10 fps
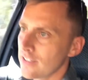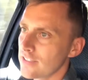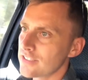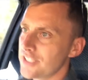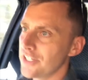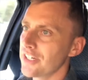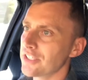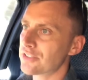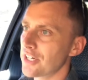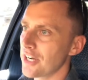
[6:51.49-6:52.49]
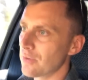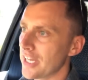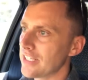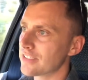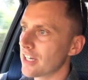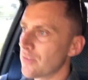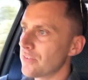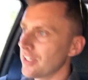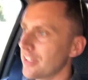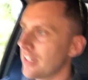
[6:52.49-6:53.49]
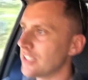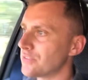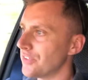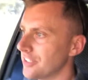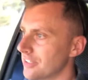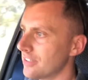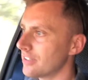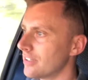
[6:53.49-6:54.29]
Steering straight away has got a fairly nice feel.